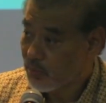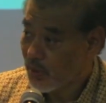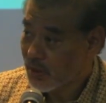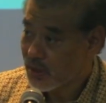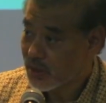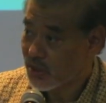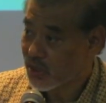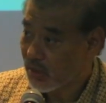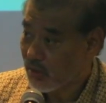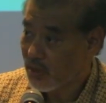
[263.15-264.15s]
prices
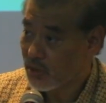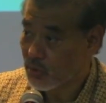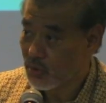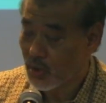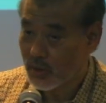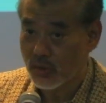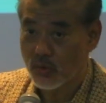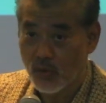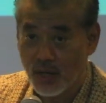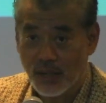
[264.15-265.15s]
generally do not
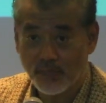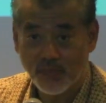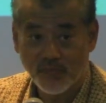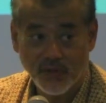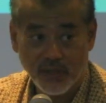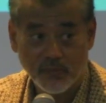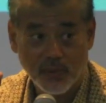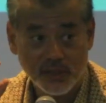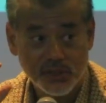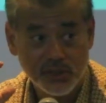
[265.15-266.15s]
go up very
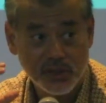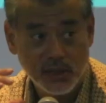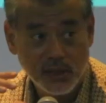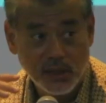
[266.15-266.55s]
much